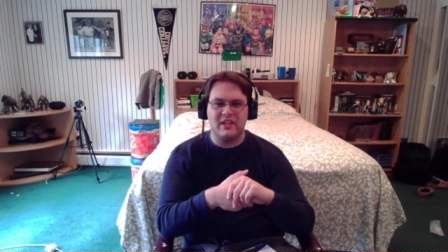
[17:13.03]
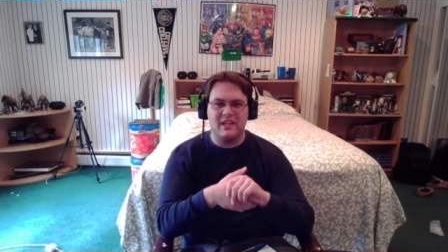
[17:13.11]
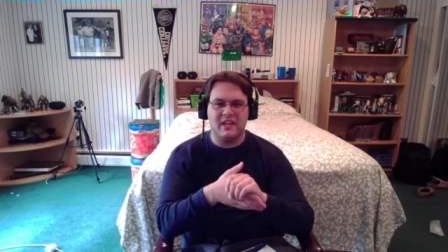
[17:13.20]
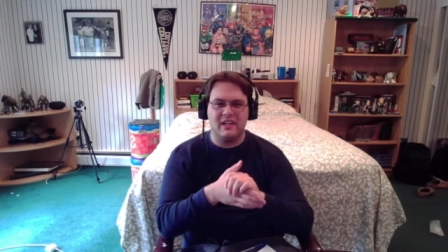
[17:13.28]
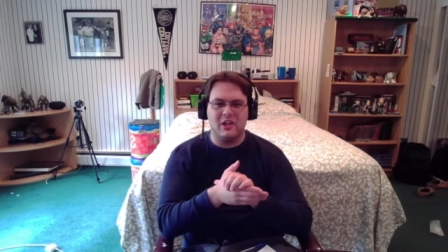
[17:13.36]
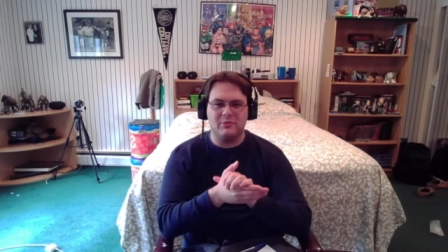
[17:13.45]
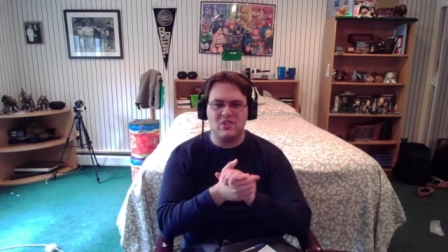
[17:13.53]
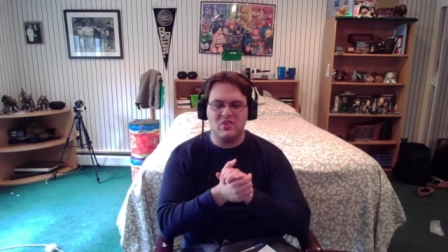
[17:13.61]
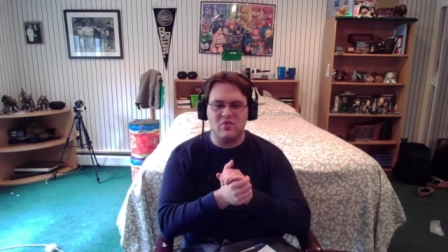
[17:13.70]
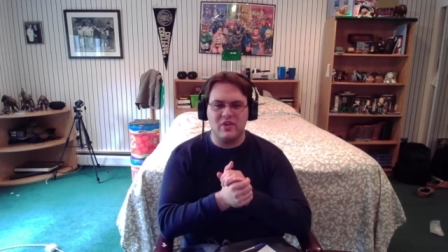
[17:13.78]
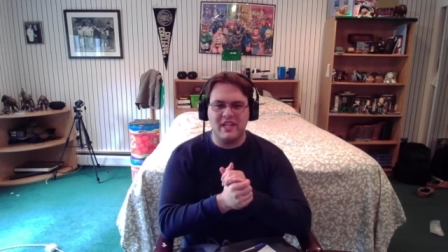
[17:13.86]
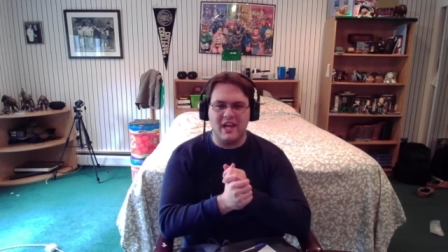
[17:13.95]
and help
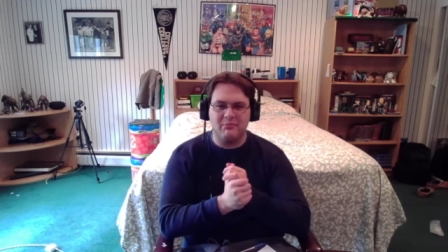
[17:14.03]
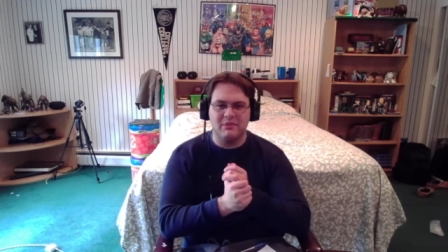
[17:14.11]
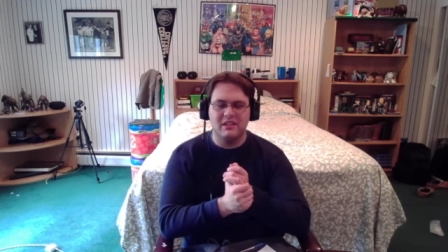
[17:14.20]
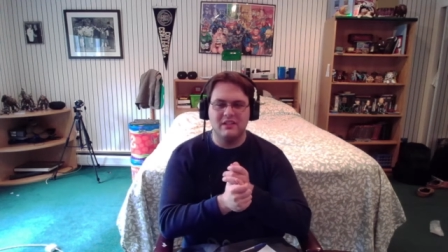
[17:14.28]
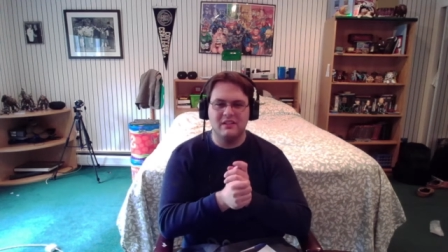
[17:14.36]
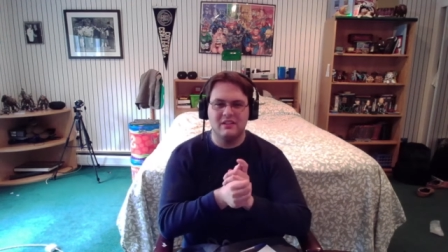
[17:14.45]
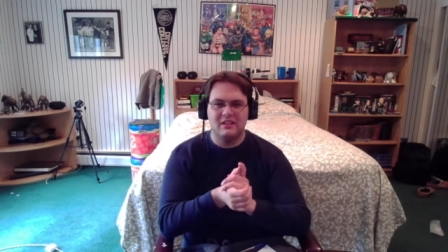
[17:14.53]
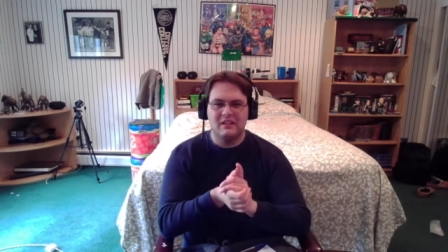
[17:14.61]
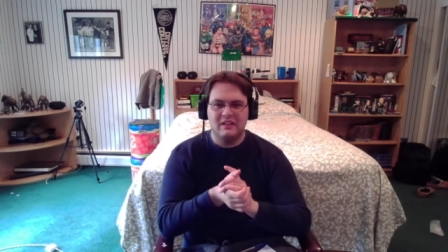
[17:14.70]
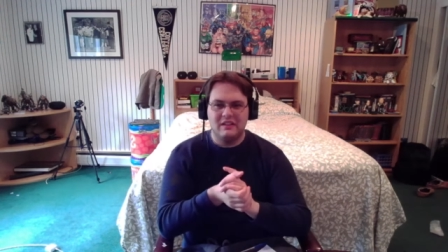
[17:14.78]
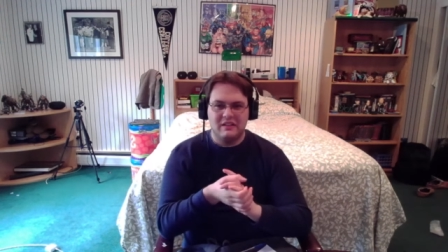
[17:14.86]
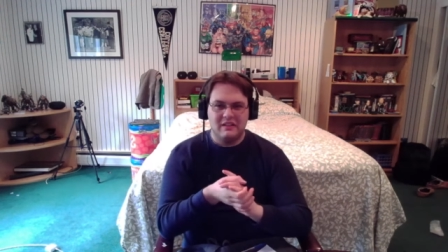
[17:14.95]
destroy him.
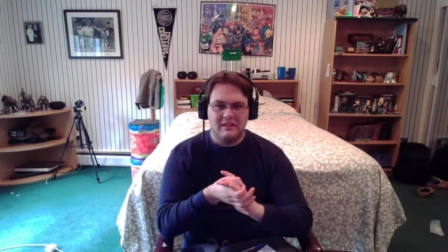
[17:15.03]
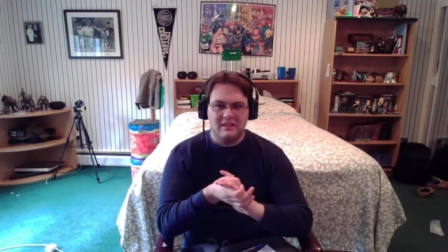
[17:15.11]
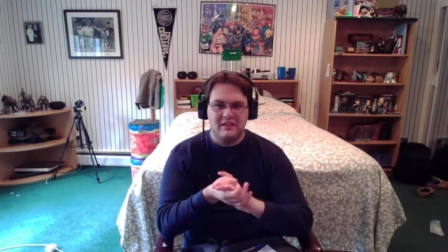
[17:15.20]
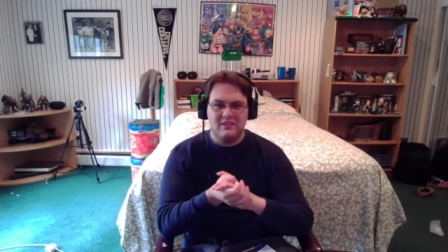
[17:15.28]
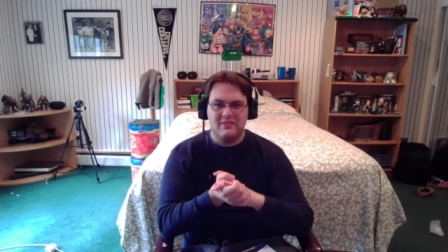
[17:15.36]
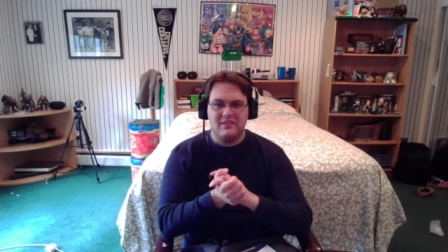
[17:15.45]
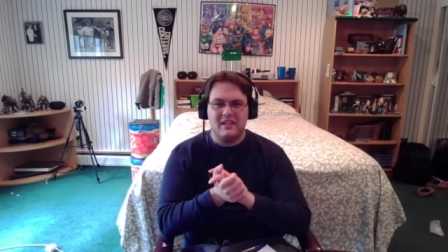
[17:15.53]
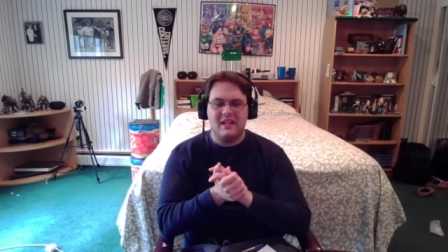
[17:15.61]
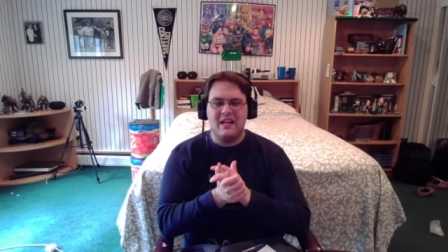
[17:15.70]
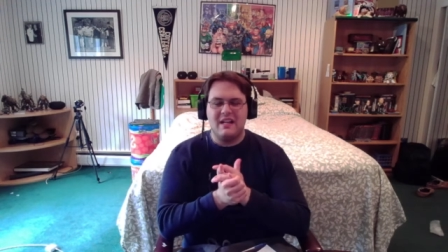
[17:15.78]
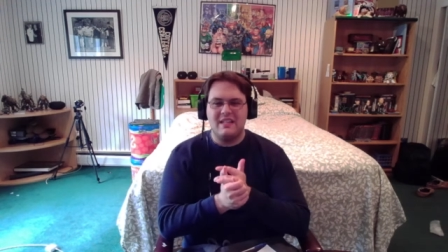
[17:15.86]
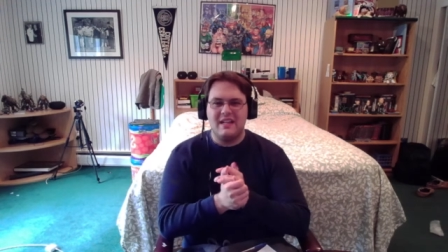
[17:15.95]

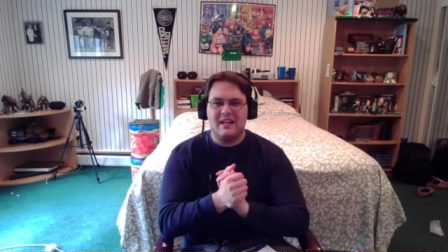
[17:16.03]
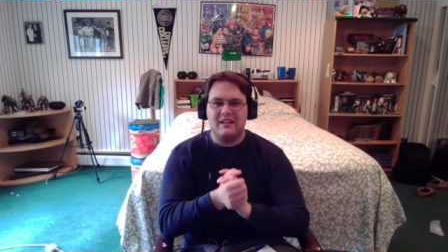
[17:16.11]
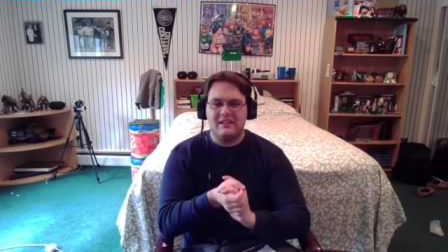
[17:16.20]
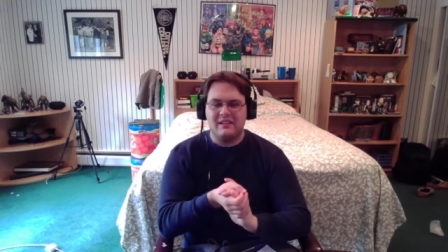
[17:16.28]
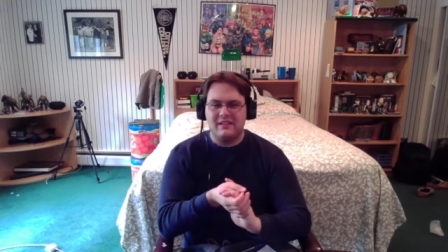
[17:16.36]
And yeah,